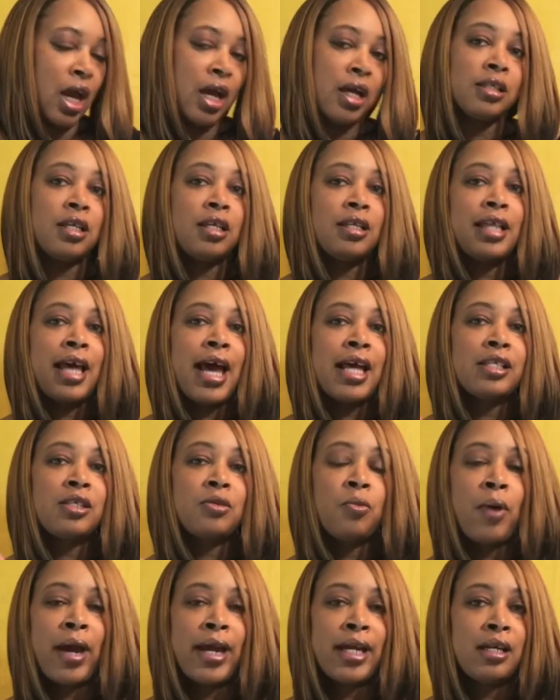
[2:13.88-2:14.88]
So that's
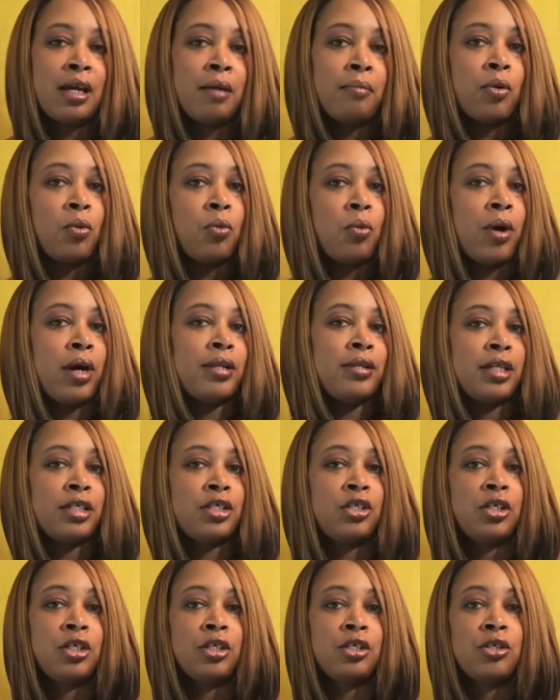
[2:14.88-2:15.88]
way number one
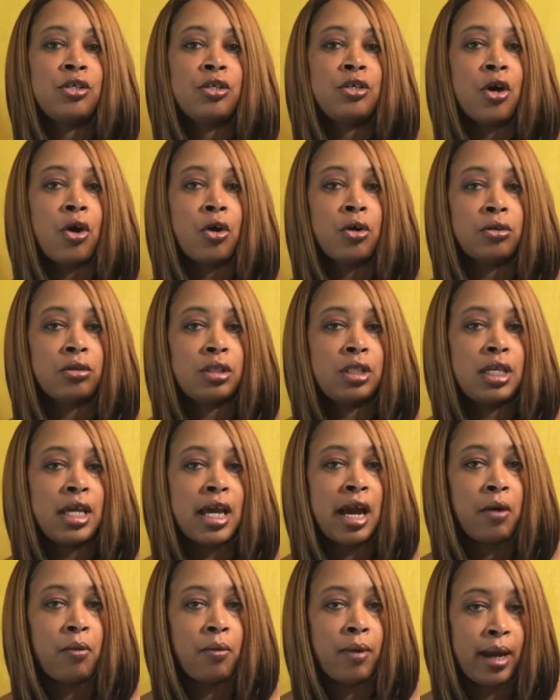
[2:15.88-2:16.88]
that you can do your own
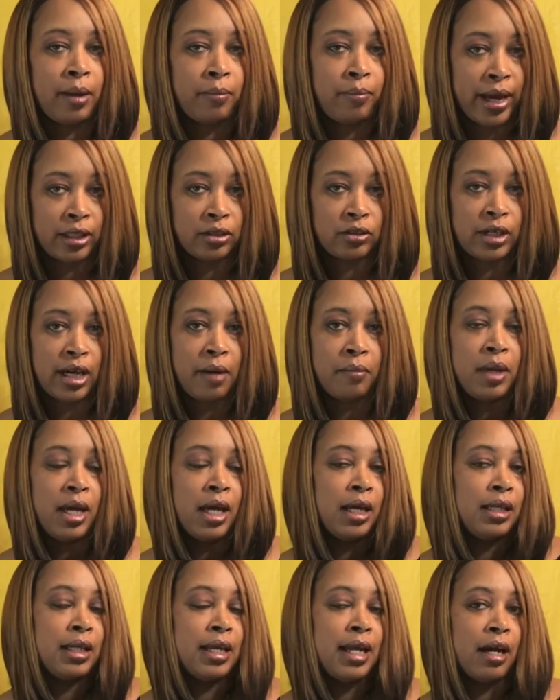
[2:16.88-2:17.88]
DIY backdrop.
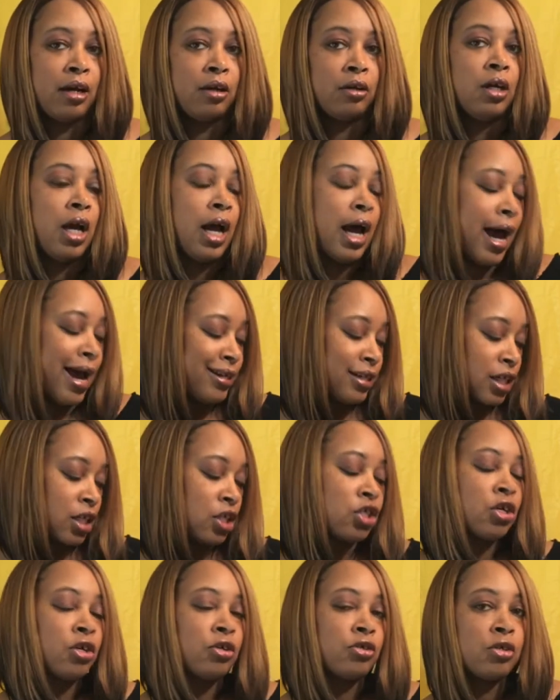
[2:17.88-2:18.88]
Now, I
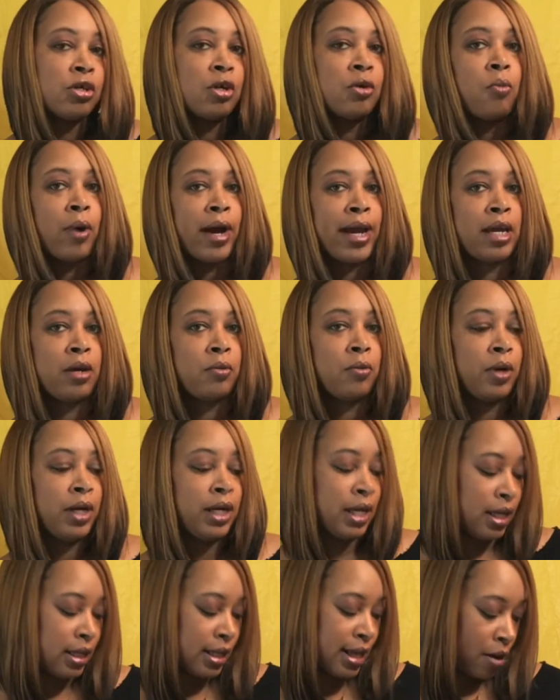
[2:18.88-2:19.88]
just showed you a white one
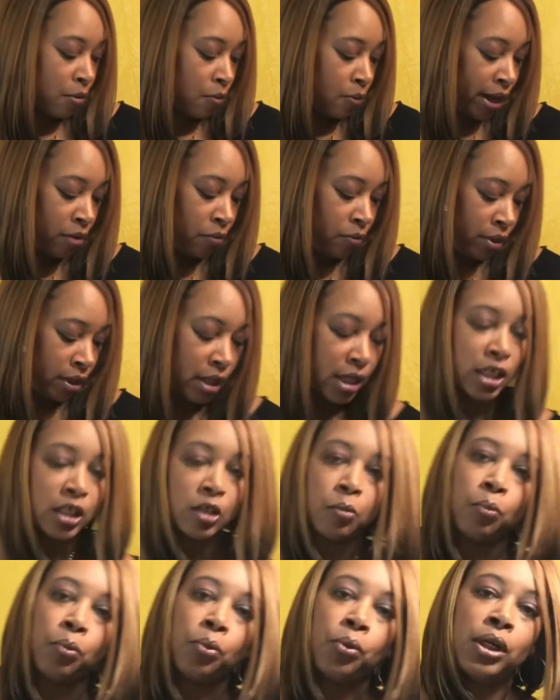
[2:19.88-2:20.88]
and that white one
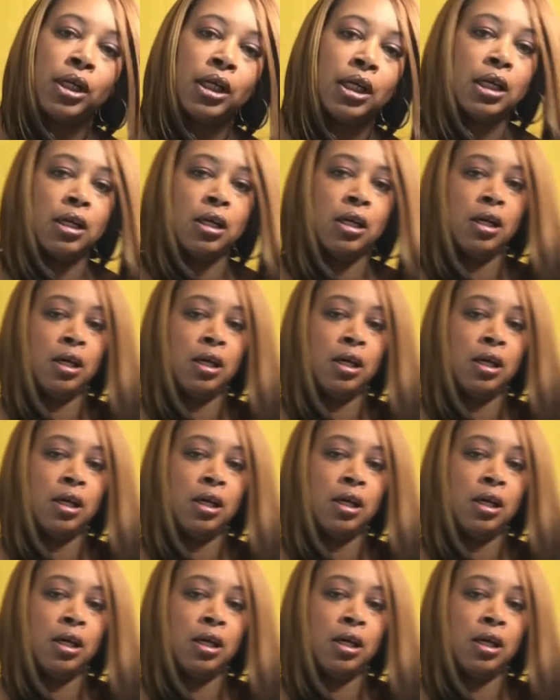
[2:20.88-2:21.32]
is pretty